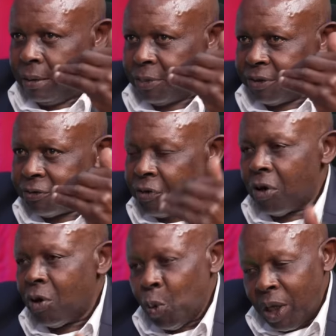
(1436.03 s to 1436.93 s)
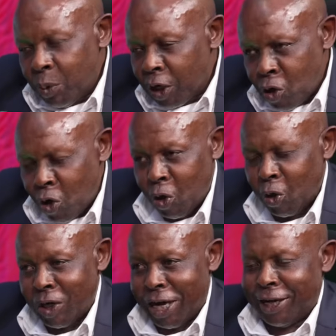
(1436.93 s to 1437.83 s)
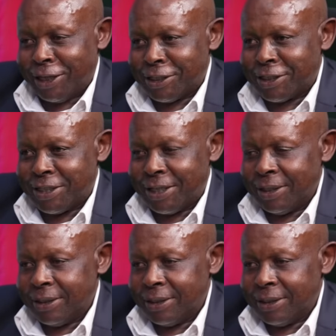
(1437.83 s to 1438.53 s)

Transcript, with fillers: before we were colonized,